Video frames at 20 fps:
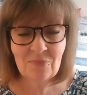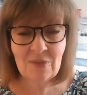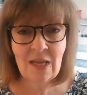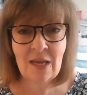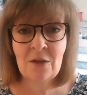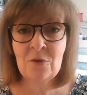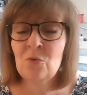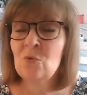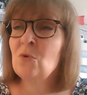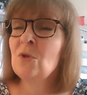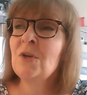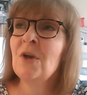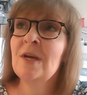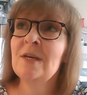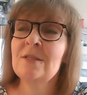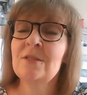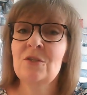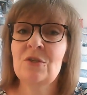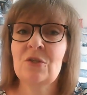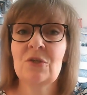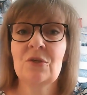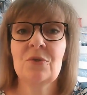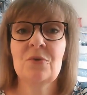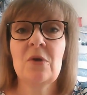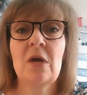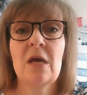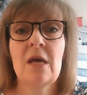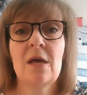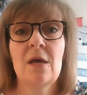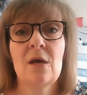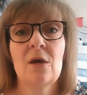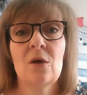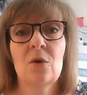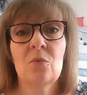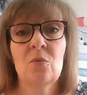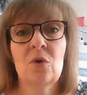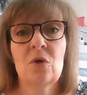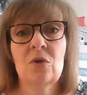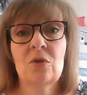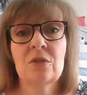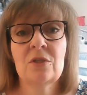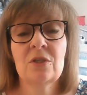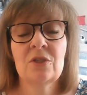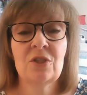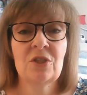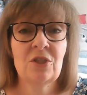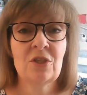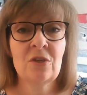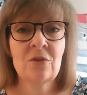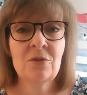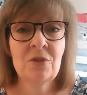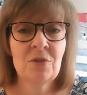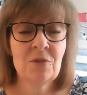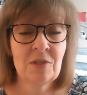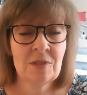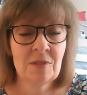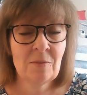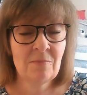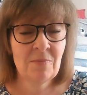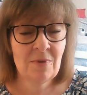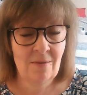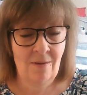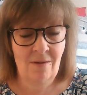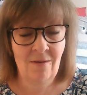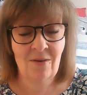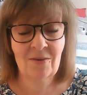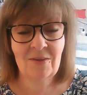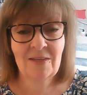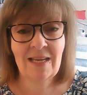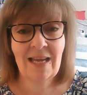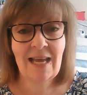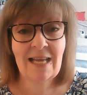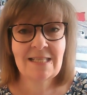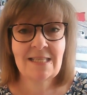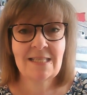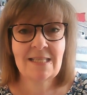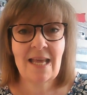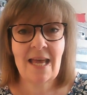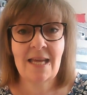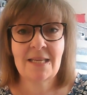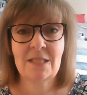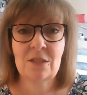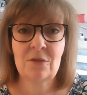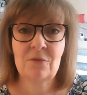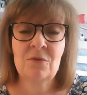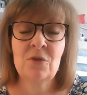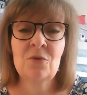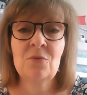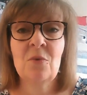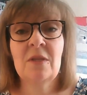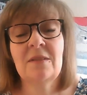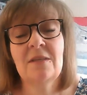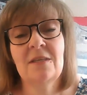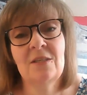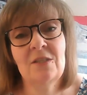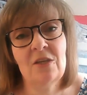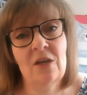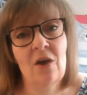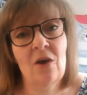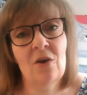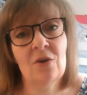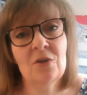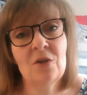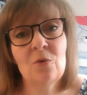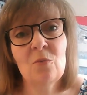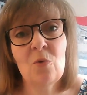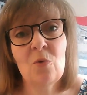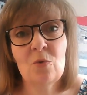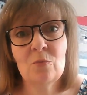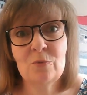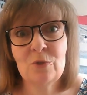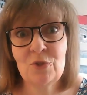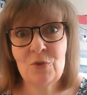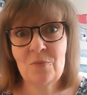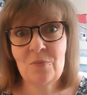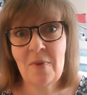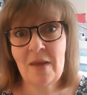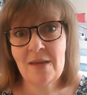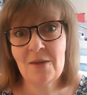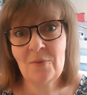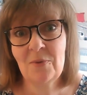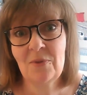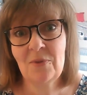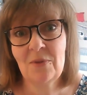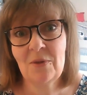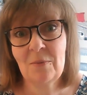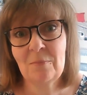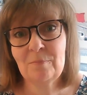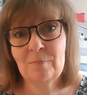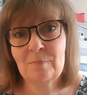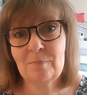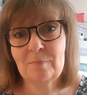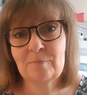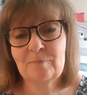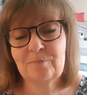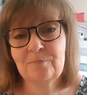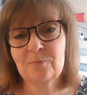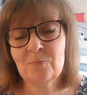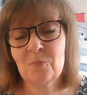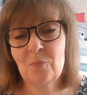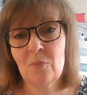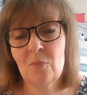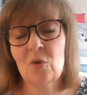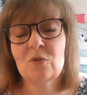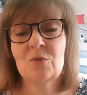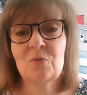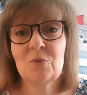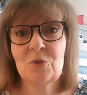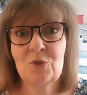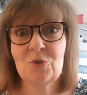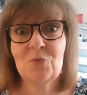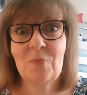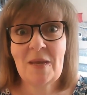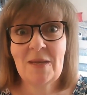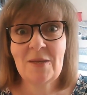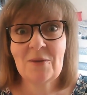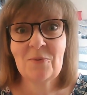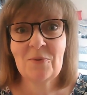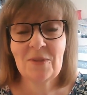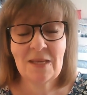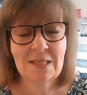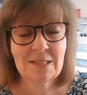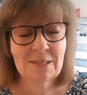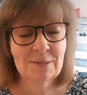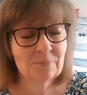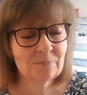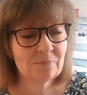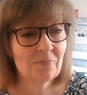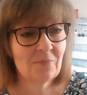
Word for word: And all you had to do was she showed you some yarn and said, if you won this yarn, what would you make with them? What would you make with it?